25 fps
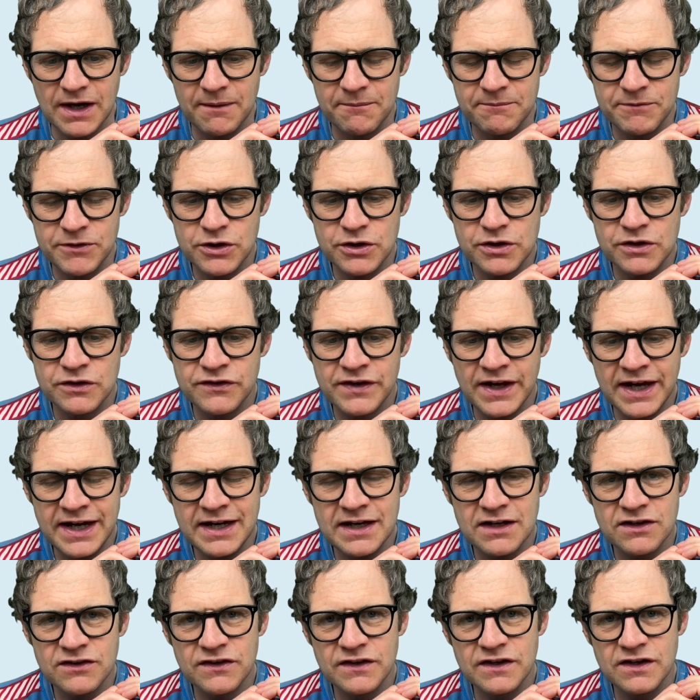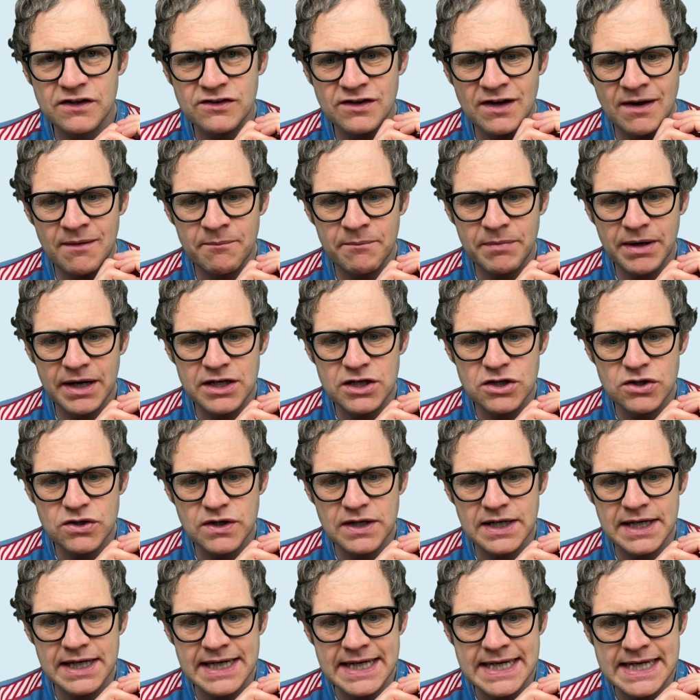You can take it to the dump and you
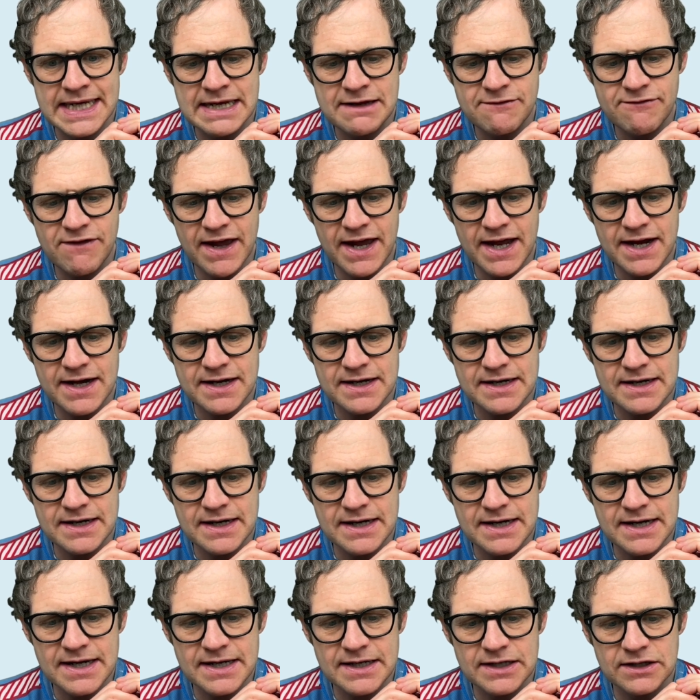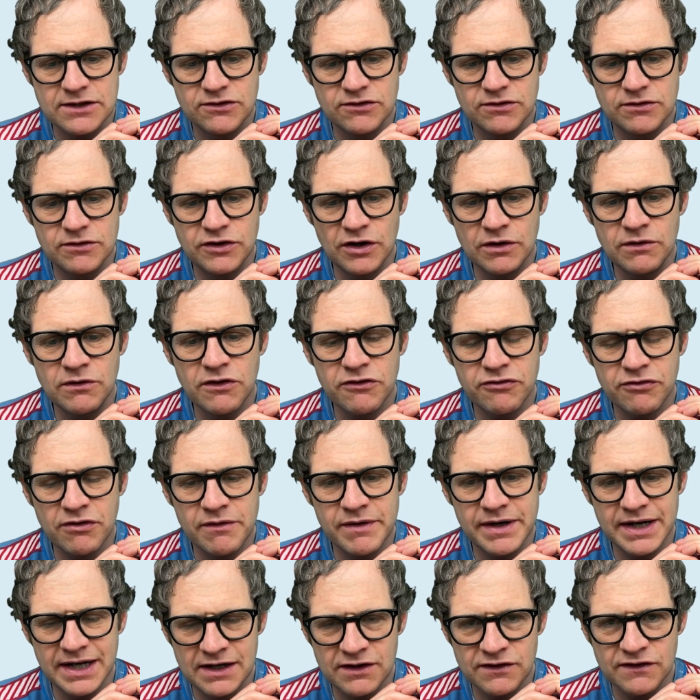can leave it. Don't throw
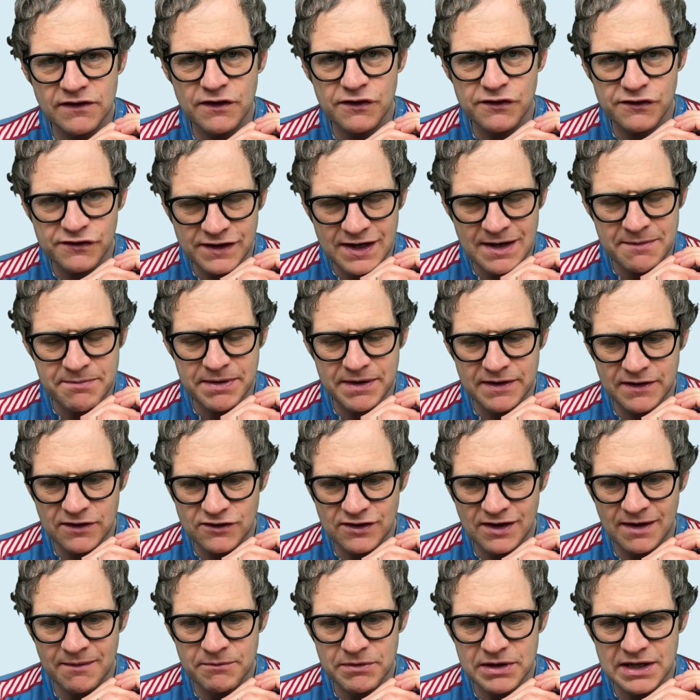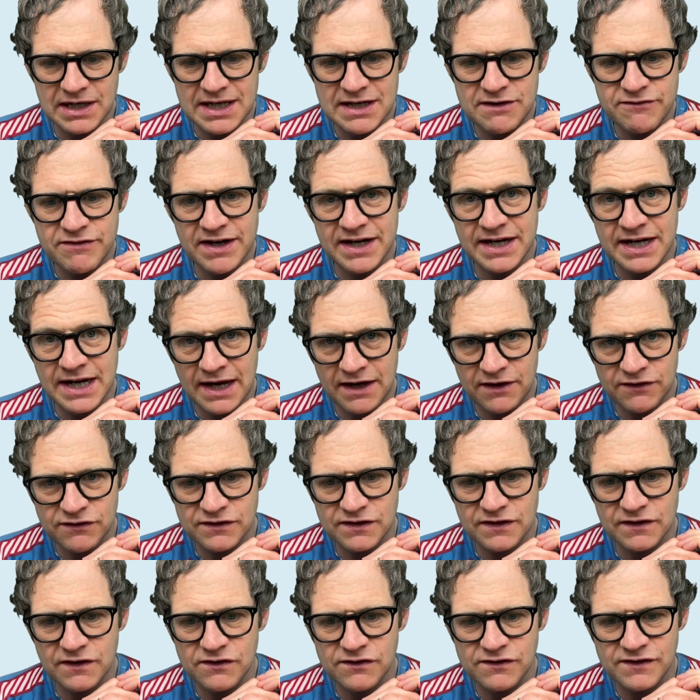it into the skip in the dump. Leave it next
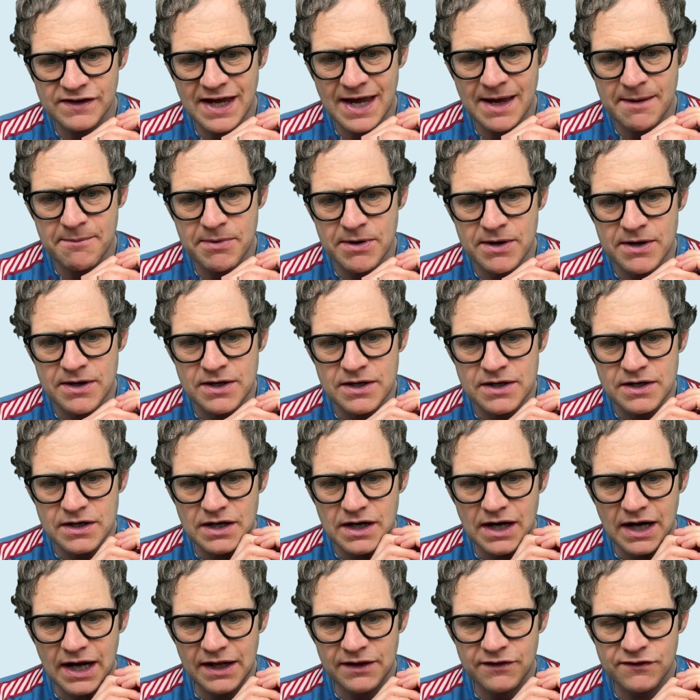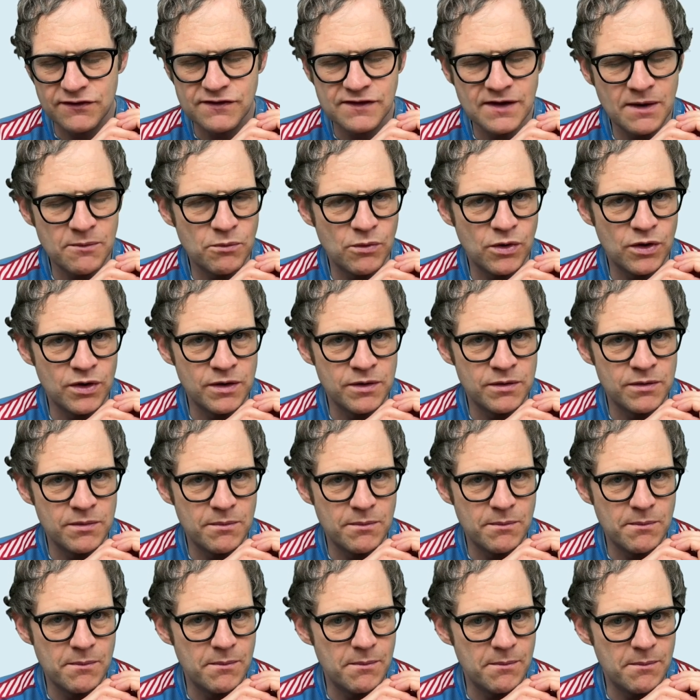to the skip and someone
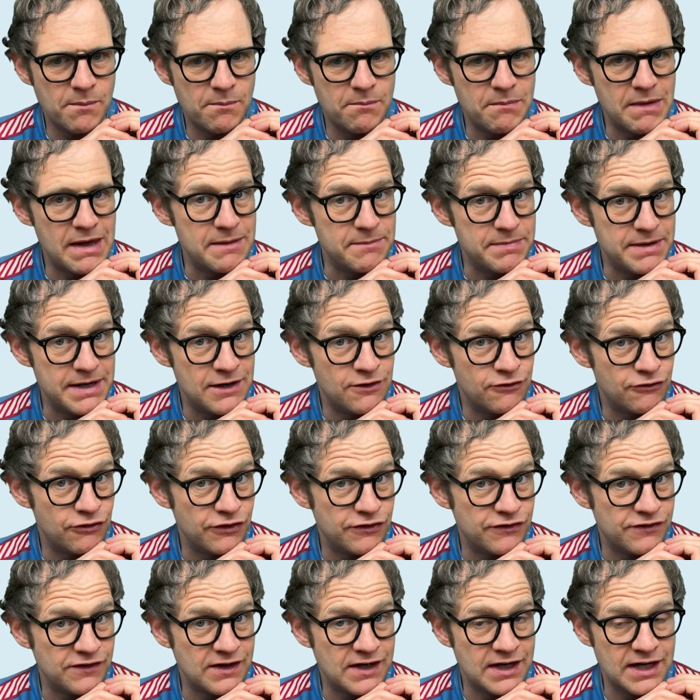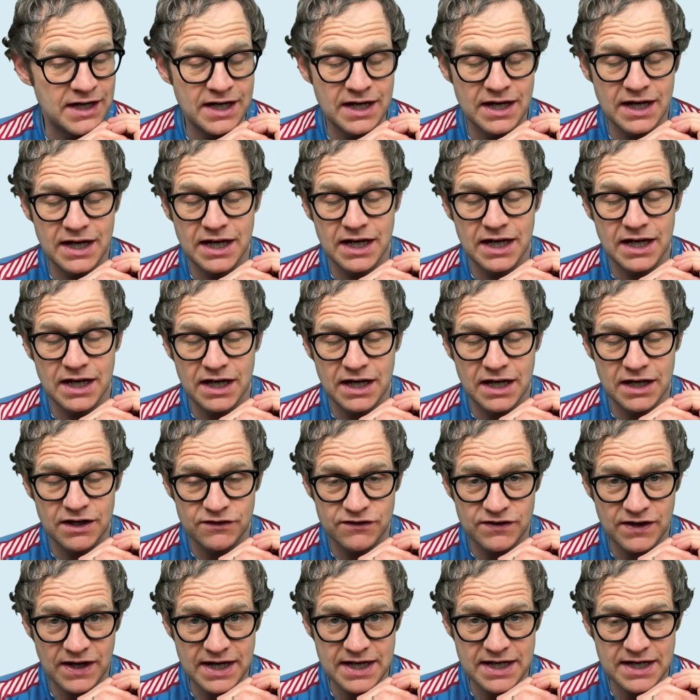may be interested in it and
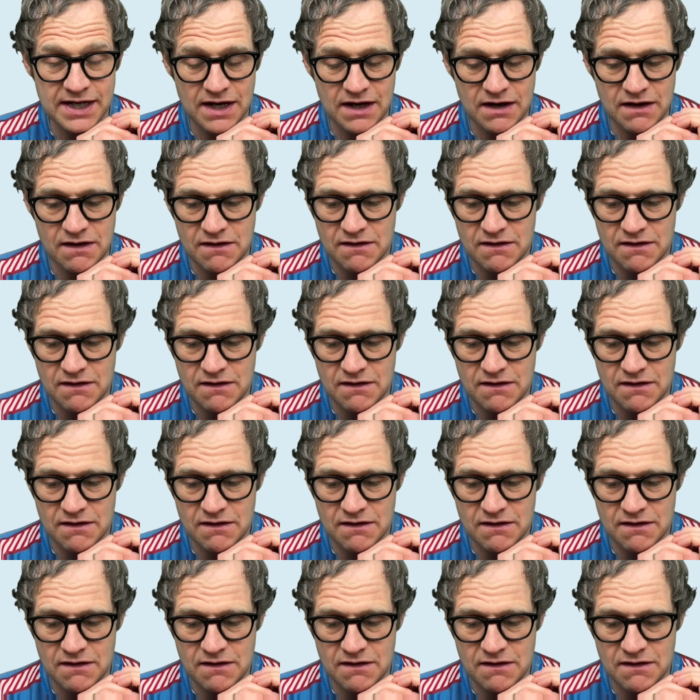take it.